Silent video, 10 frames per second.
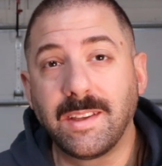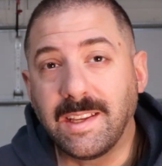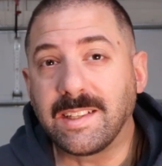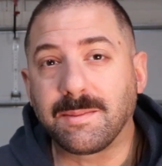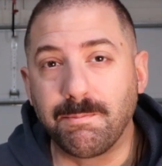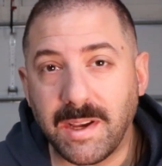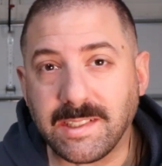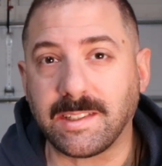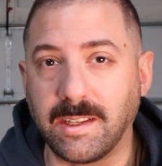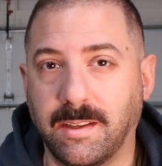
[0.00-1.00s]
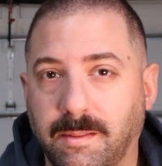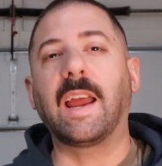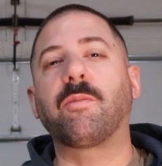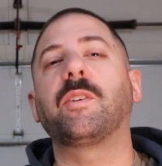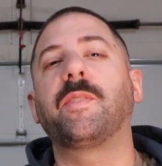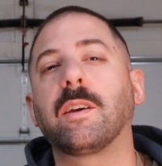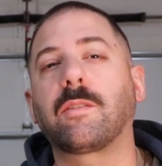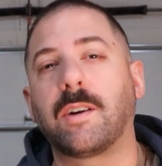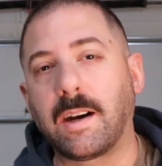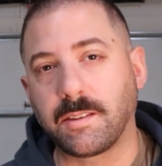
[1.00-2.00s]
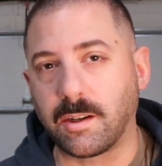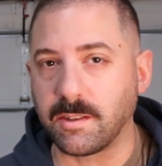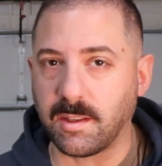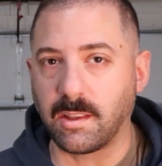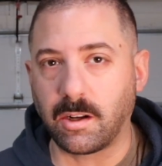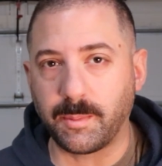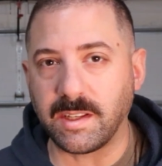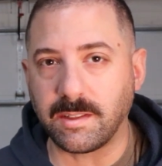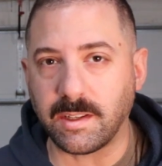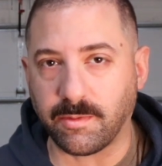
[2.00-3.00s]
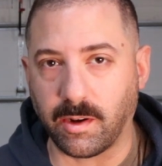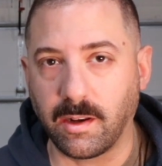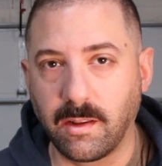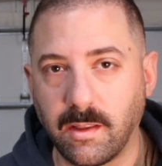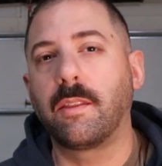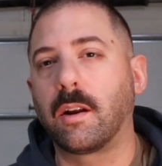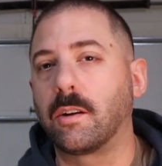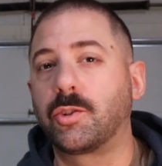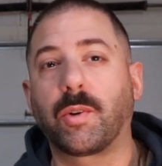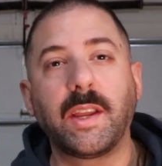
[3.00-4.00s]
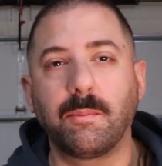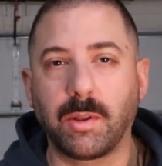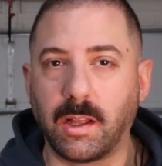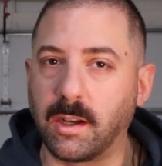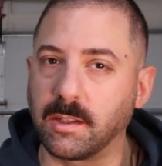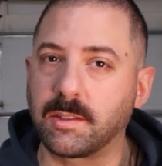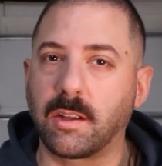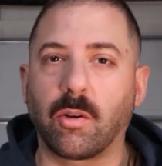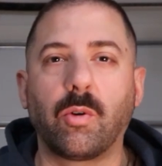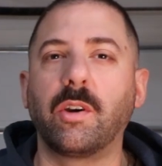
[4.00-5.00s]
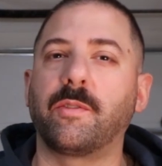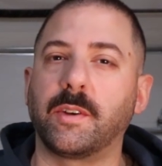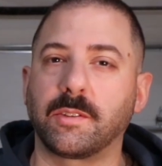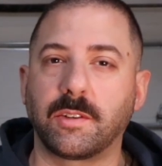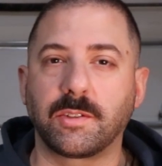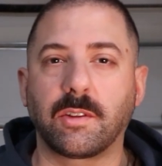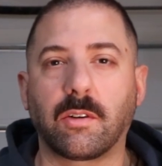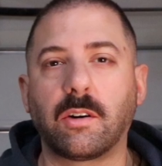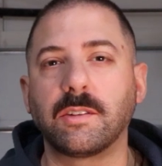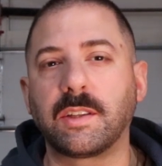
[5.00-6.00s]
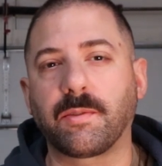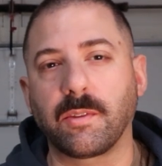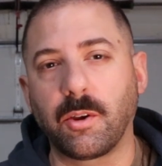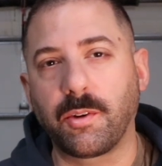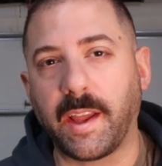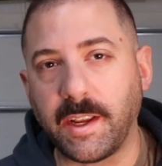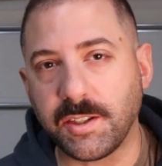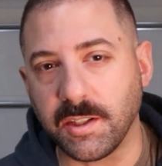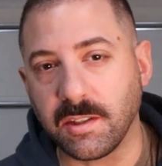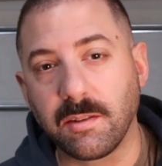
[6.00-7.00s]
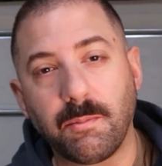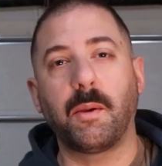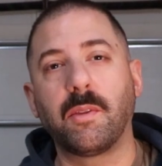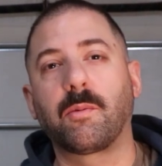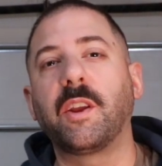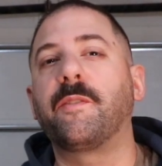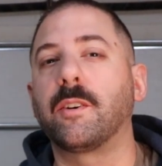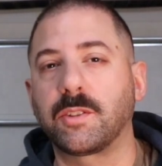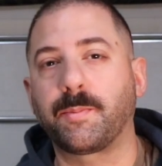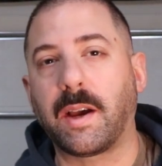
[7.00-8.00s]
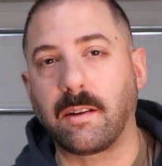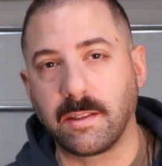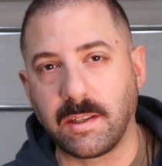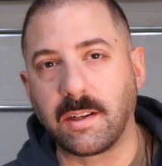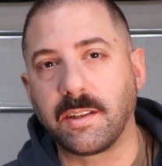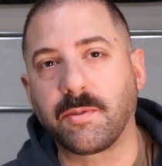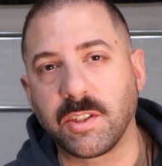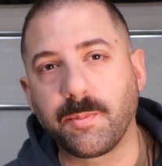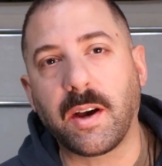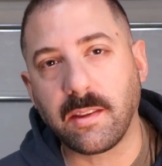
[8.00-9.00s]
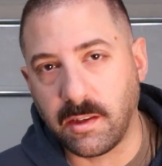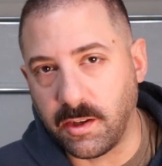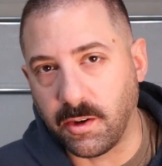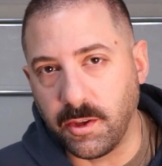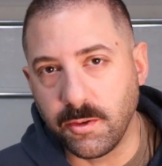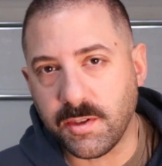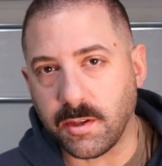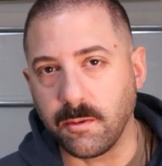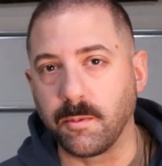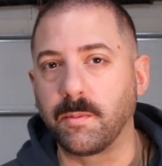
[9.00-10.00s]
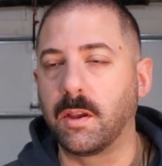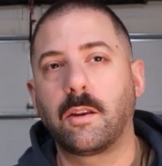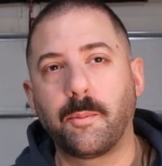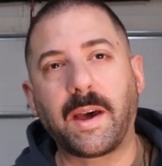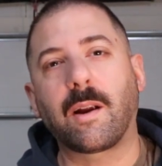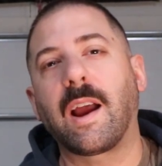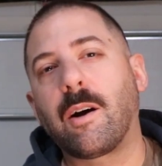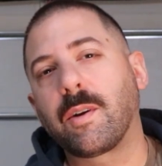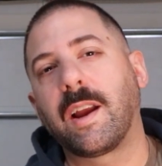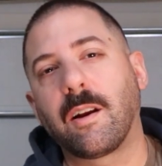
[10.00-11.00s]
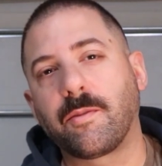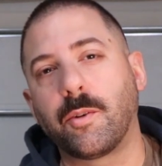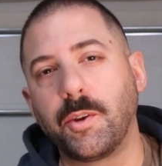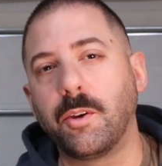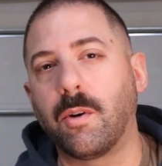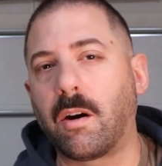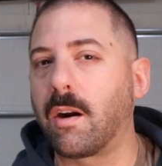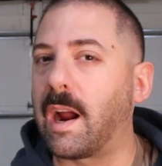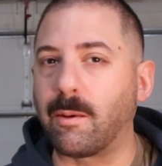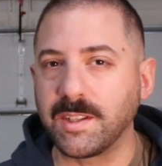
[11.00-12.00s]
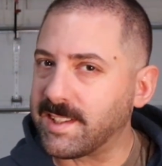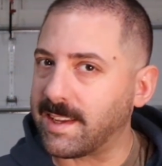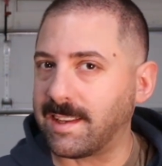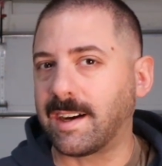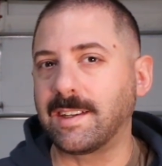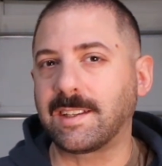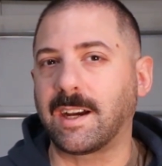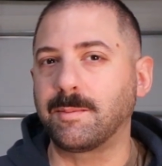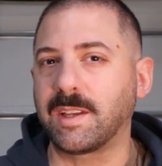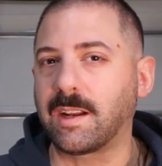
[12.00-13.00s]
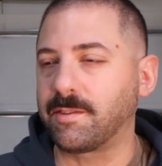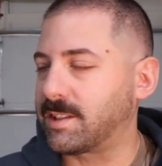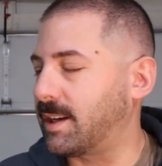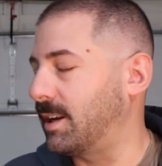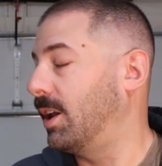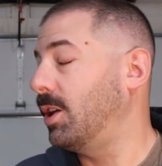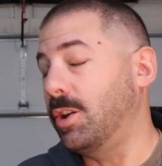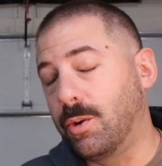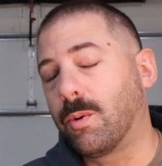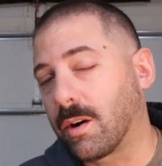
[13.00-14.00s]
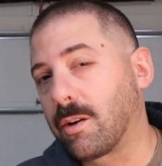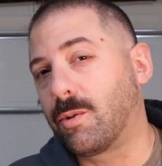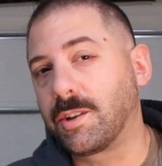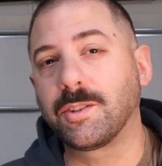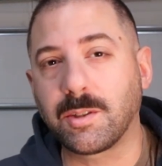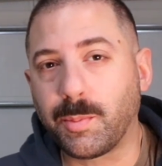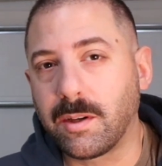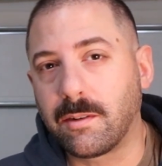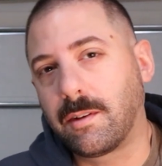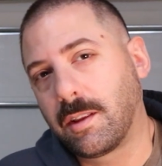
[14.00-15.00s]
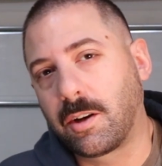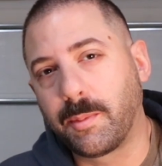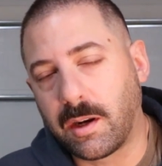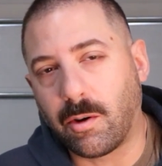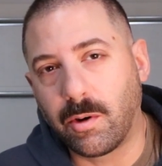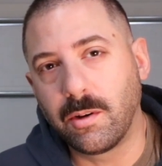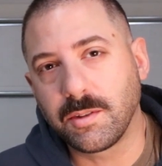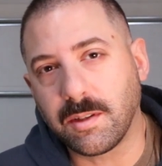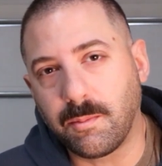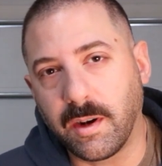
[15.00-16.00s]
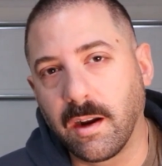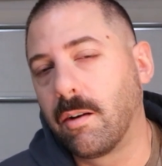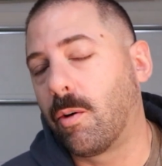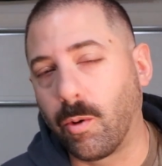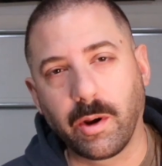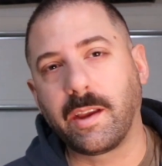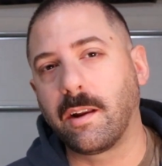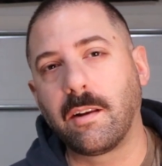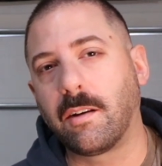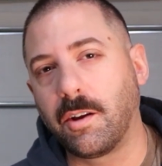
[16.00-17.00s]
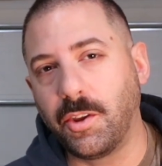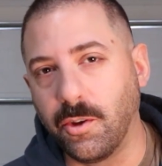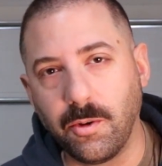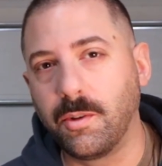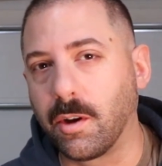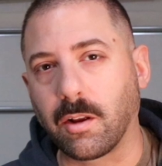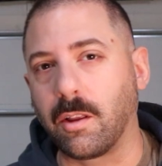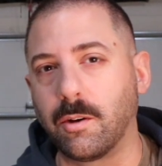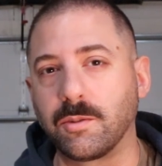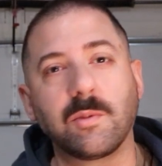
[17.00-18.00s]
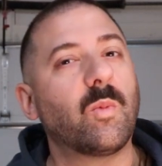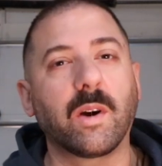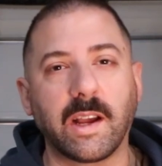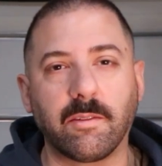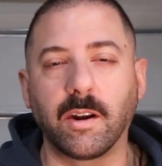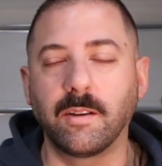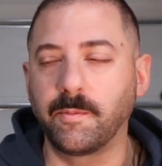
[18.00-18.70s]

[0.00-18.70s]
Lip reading: It's messy. Every vehicle out there is a little bit different. Their drain plugs, their oil filters, they're all in different locations. Maybe the refill spout is in a different spot than you're used to. No matter how careful you are, I would say 9 times out of 10, you are going to spill a little bit of oil somewhere, or get it on you, your clothes, whatever.